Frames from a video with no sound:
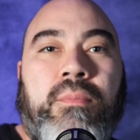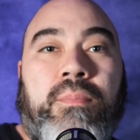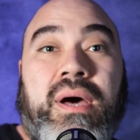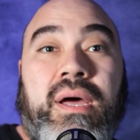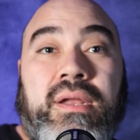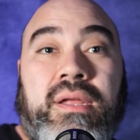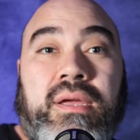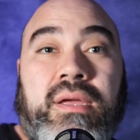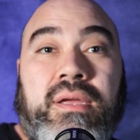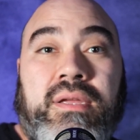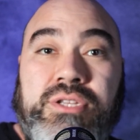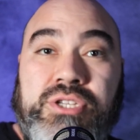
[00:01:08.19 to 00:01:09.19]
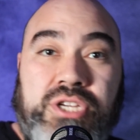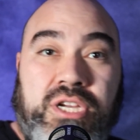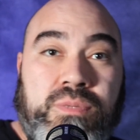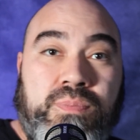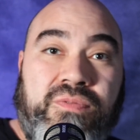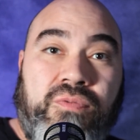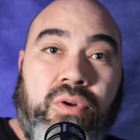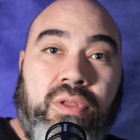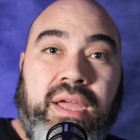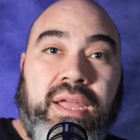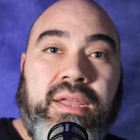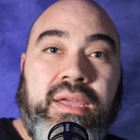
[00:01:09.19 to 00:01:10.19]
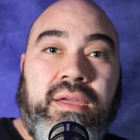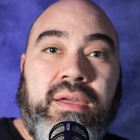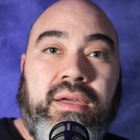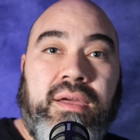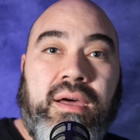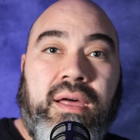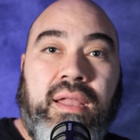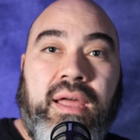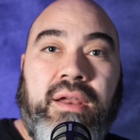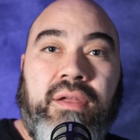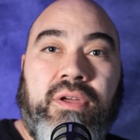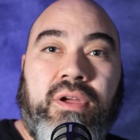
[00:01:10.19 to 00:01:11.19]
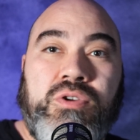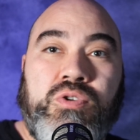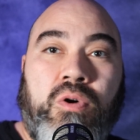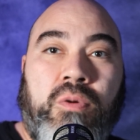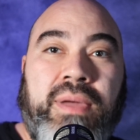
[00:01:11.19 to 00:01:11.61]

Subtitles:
But just before landing, a light on the control